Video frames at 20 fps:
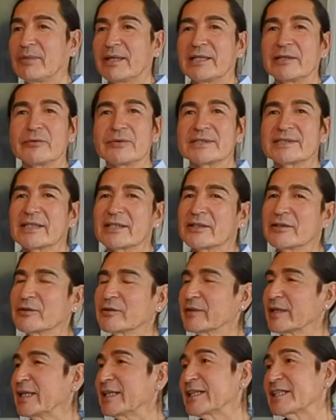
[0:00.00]
But it was a
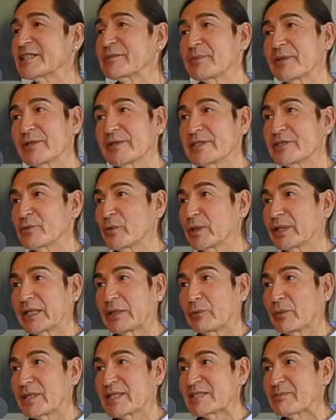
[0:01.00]
great experience
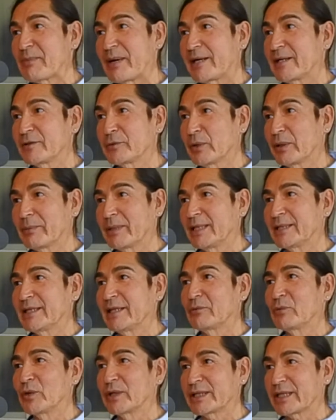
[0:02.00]
working with Spider Women
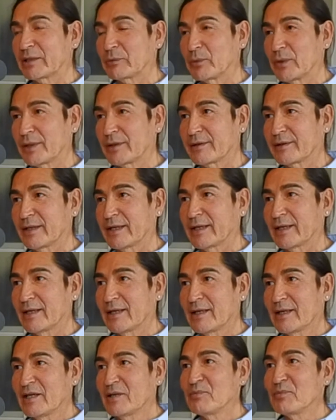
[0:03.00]
and working with
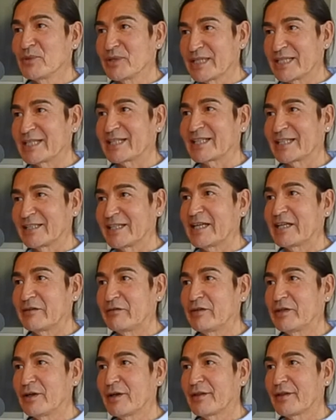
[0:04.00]
Monique and
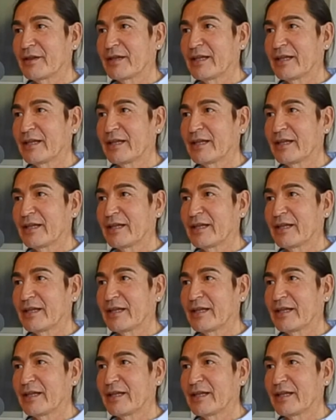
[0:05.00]
Native Earth.